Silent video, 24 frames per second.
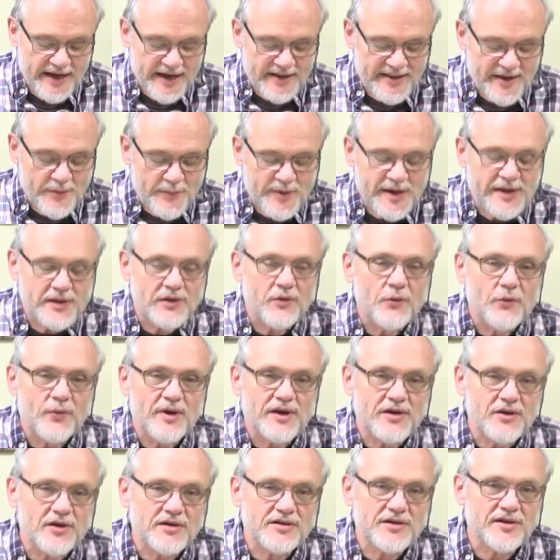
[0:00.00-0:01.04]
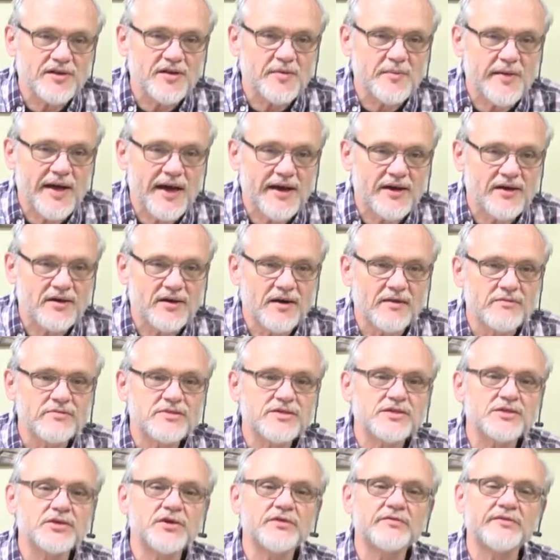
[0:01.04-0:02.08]
And then we, we looked at the matter of
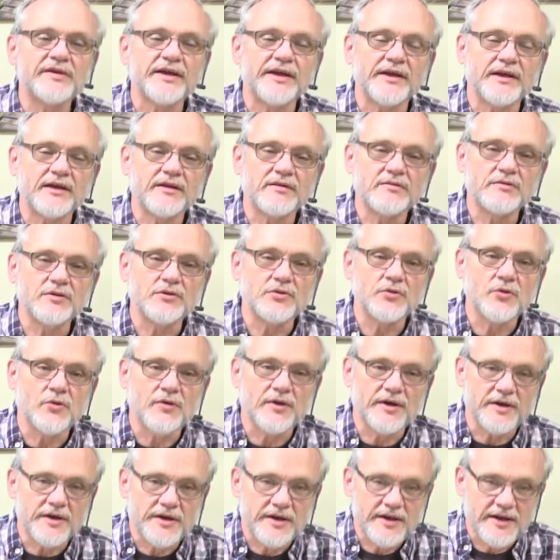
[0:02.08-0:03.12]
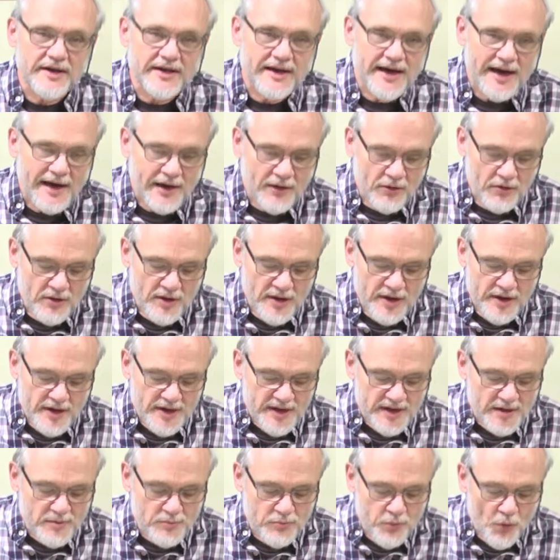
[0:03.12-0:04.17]
serving the Lord and how
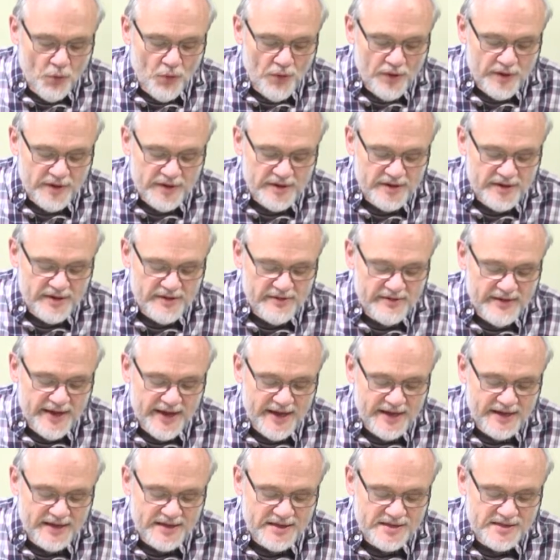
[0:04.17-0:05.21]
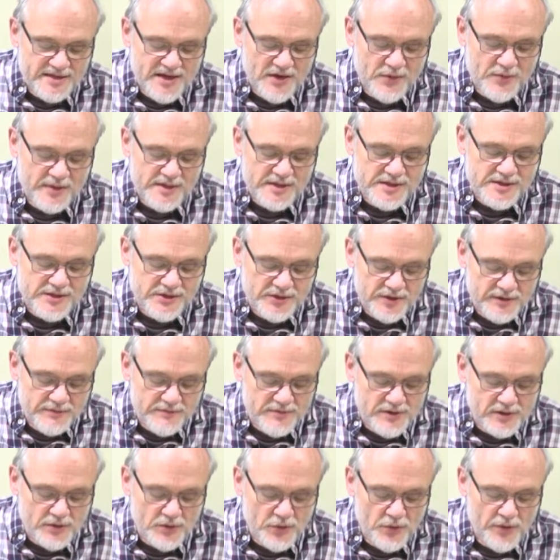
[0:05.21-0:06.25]
important that is that we
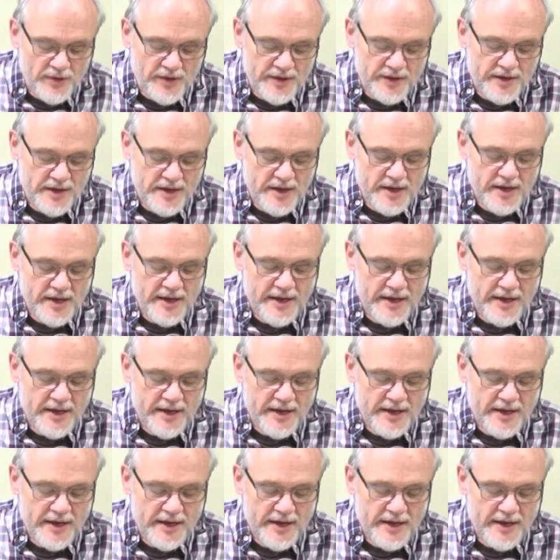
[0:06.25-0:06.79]
serve the Lord